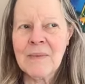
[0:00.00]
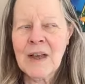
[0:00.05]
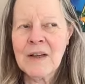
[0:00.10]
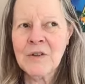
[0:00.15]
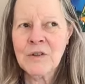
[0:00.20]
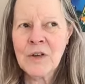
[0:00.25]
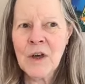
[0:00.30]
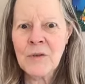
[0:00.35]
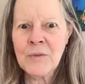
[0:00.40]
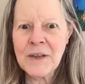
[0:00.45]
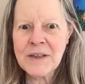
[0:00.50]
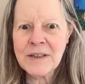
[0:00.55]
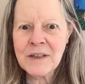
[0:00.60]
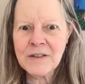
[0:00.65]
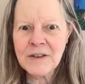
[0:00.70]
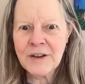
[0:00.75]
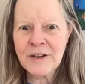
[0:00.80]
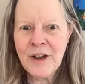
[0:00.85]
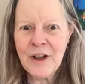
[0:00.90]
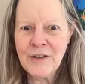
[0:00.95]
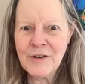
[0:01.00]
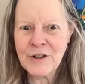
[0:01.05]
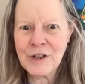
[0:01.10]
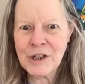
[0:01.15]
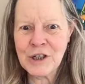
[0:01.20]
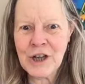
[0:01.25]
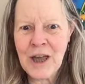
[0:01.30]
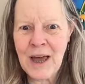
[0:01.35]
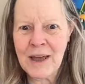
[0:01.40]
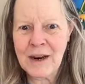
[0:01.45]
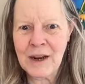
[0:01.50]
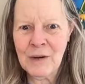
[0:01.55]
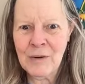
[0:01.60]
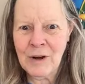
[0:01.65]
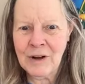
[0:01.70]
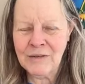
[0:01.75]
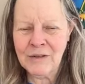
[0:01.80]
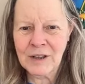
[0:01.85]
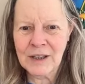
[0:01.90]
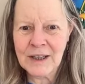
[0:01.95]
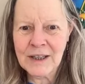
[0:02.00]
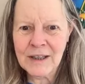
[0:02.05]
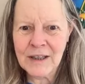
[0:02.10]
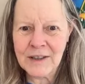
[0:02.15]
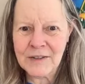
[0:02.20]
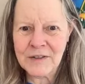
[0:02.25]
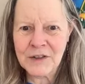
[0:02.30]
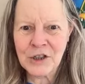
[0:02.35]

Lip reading: So this is another shadow of Lilith.